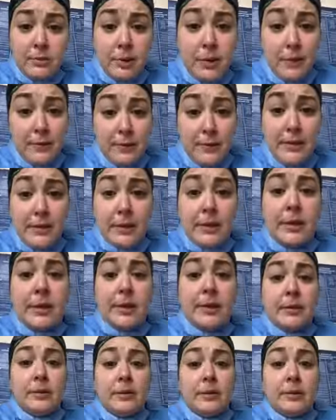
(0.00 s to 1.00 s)
and they
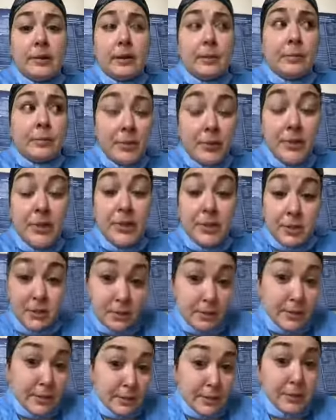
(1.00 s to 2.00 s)
die, I'm pretty
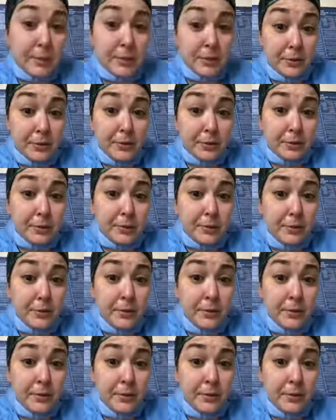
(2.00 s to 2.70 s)
sure that's murder.